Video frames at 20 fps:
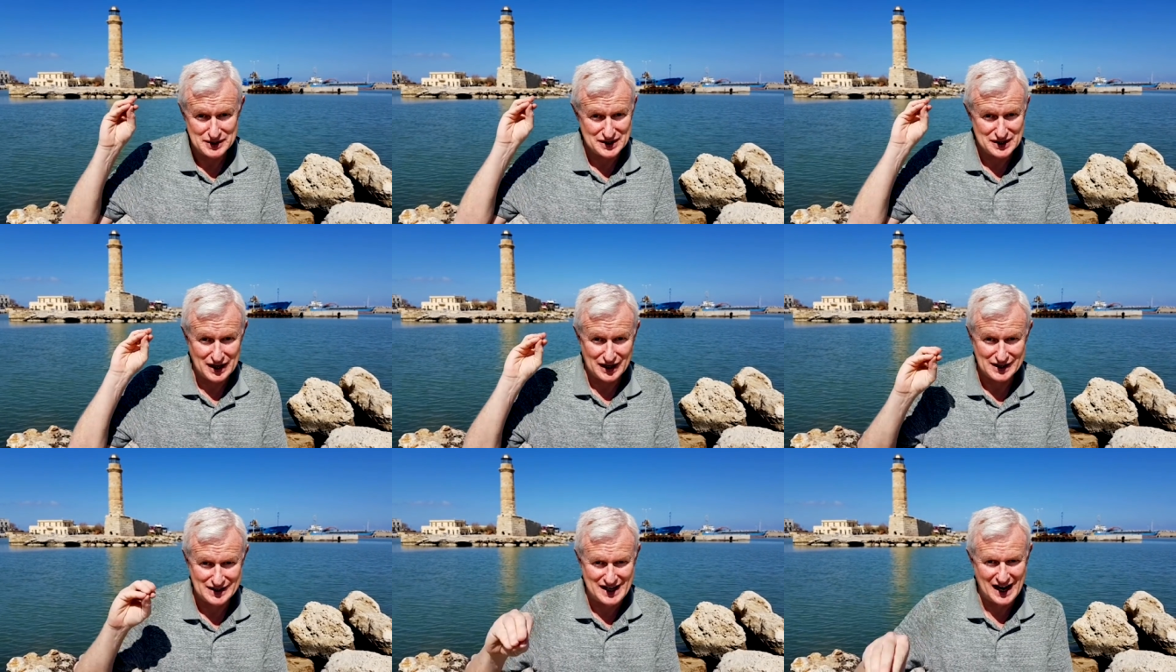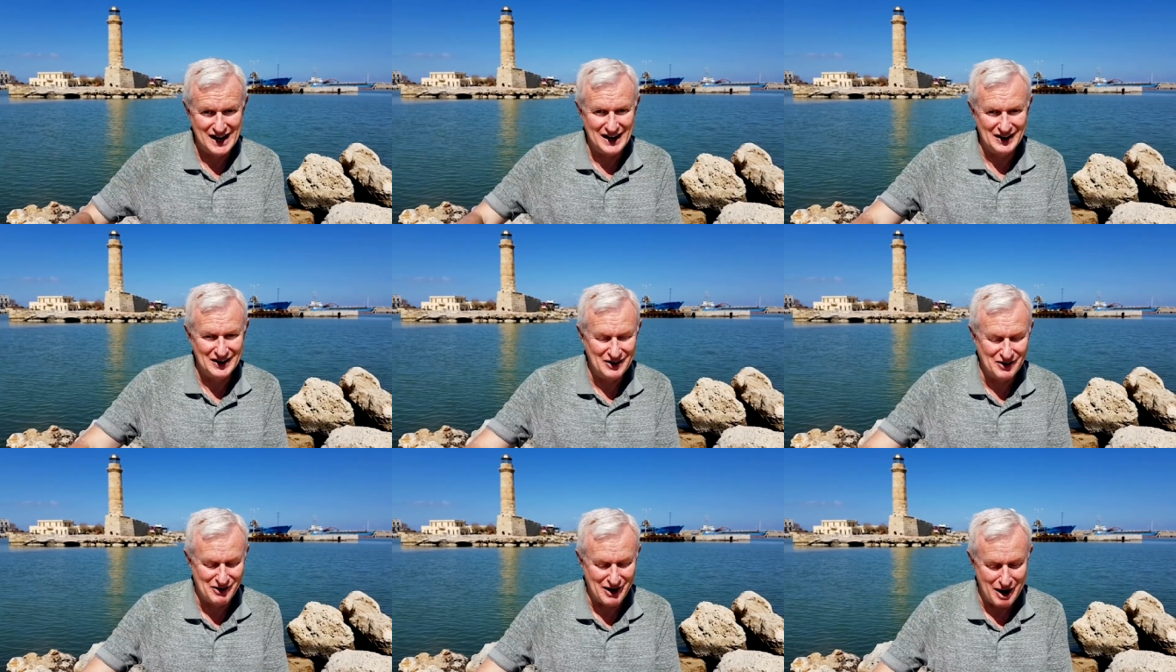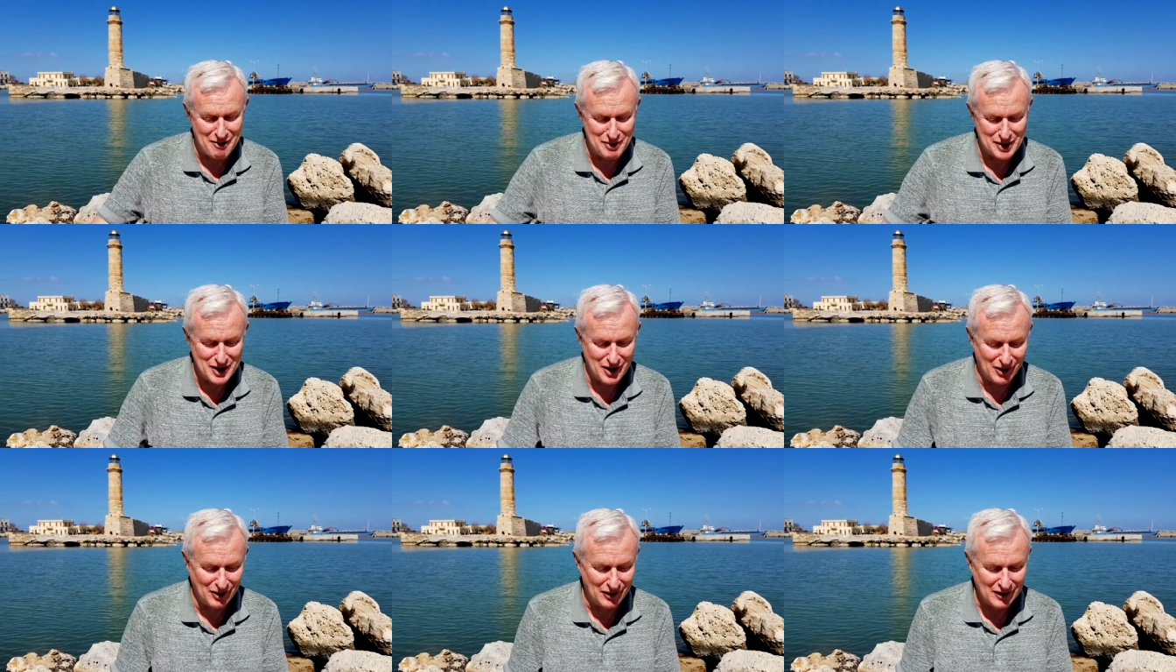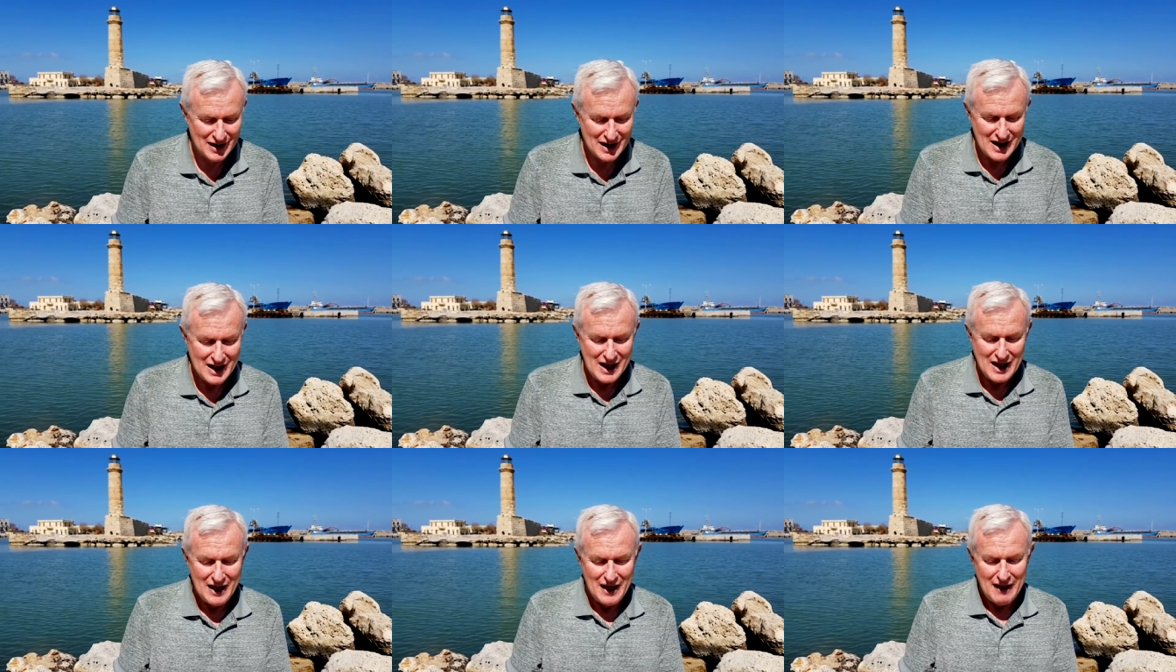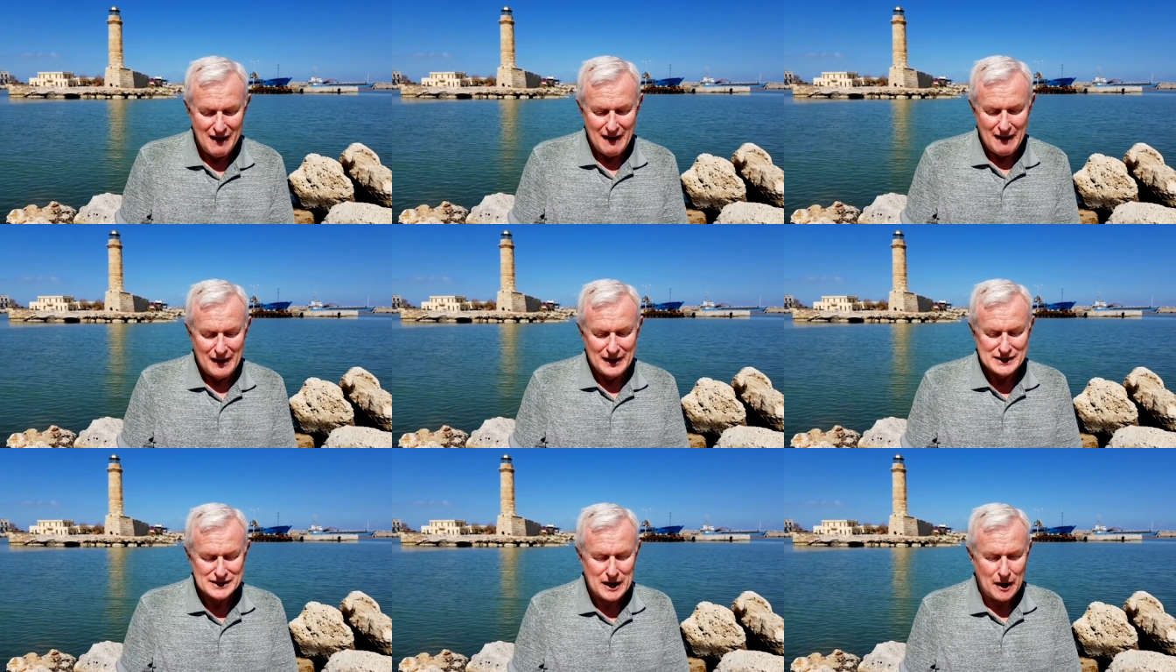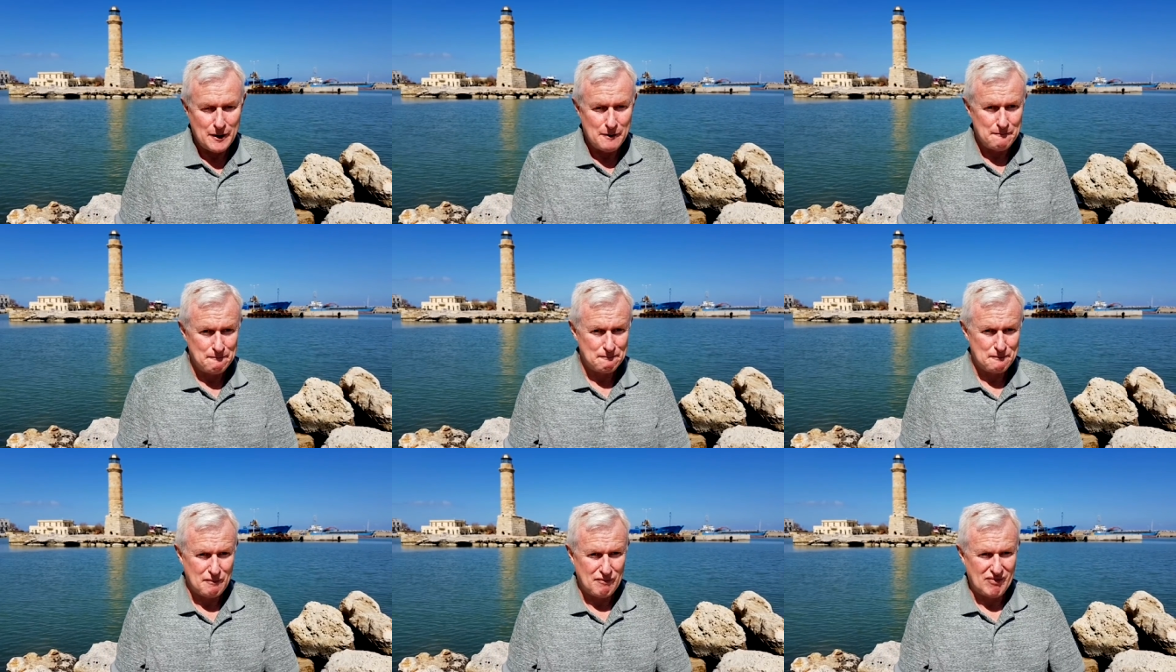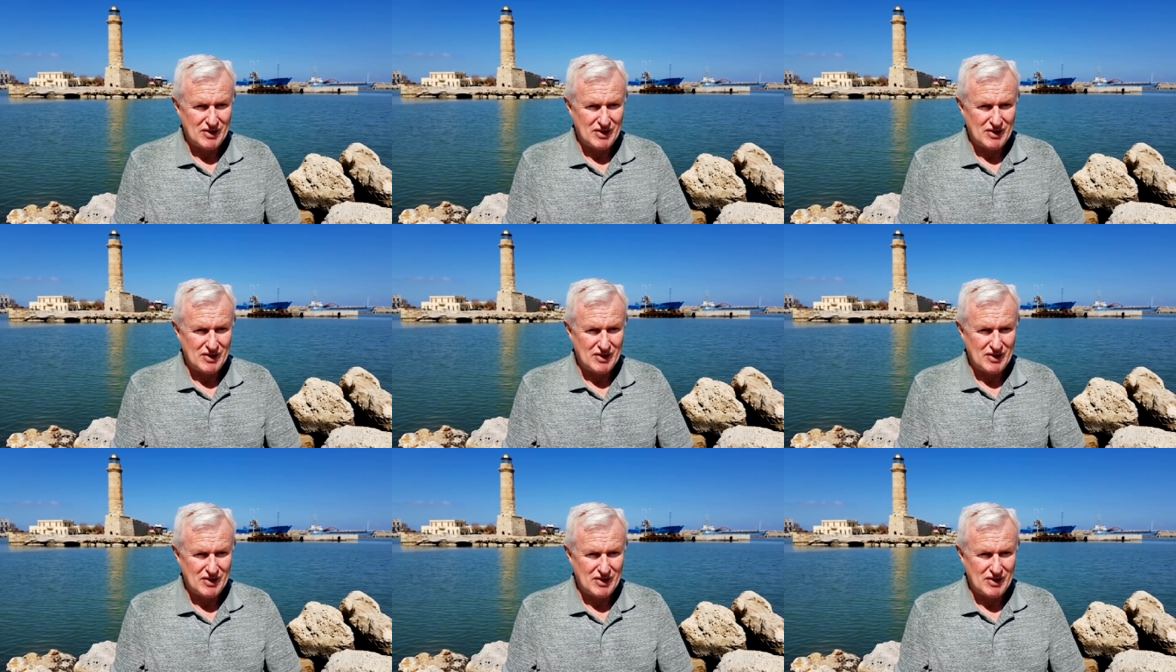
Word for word: sucked down a rabbit hole. So